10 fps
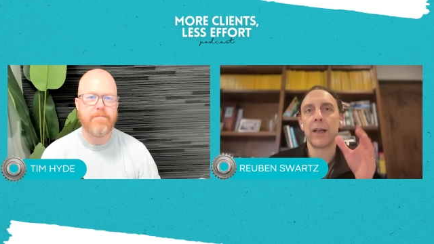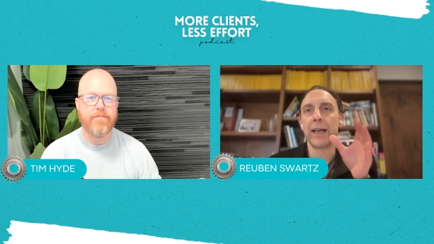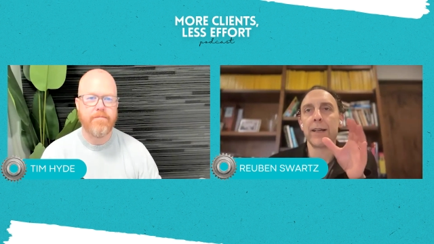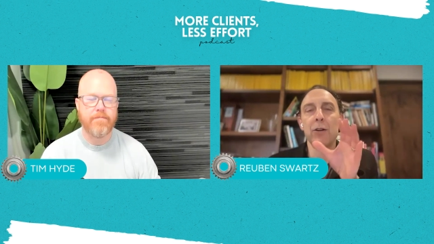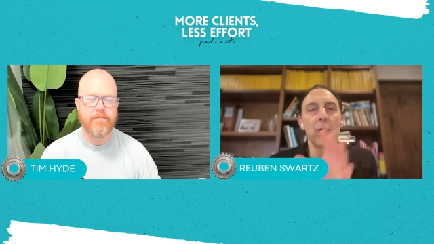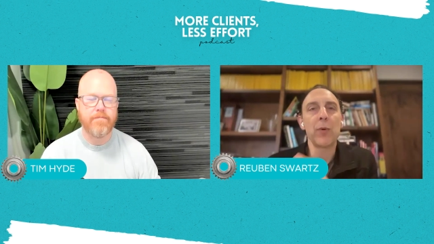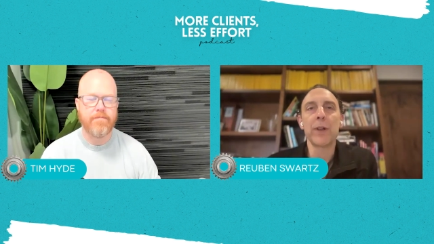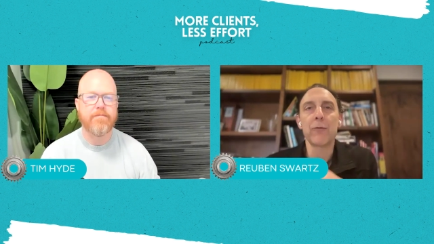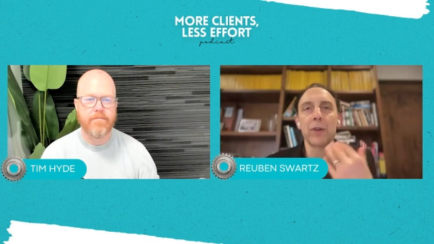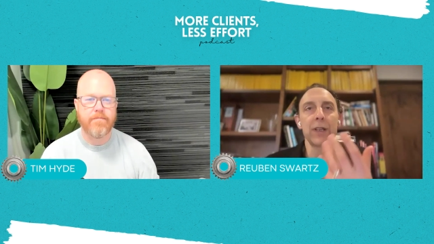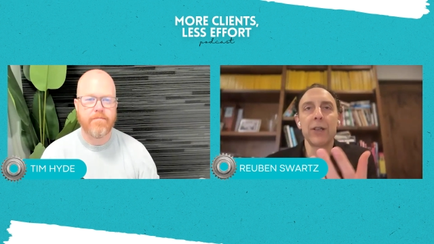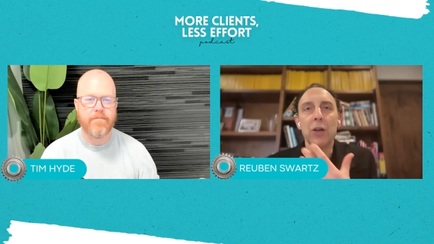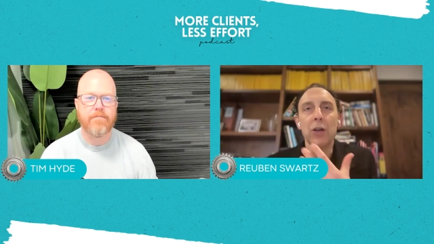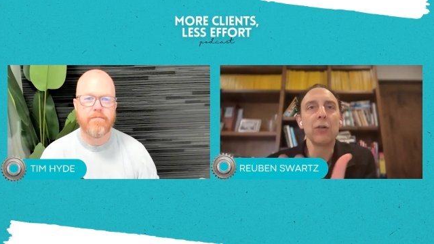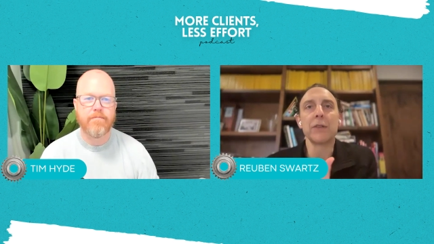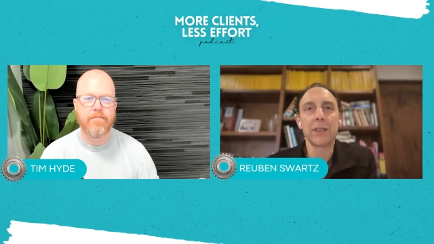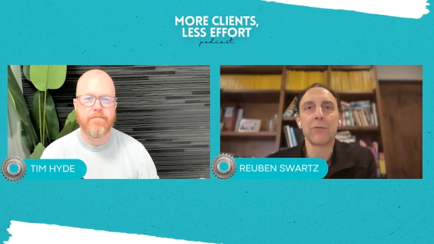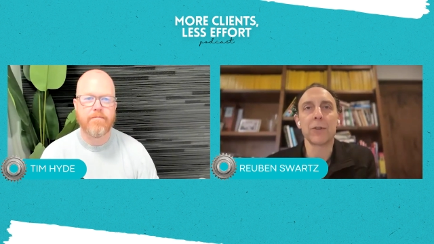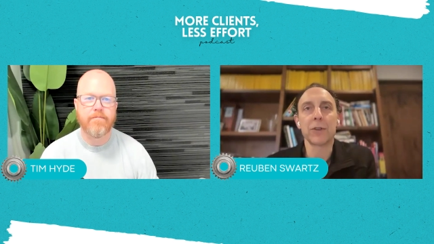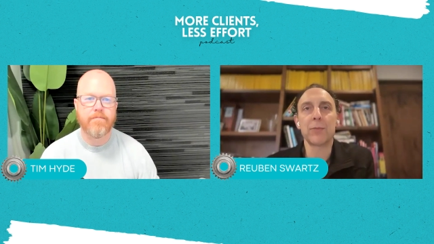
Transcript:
Speaker 1: And nobody really knows that we're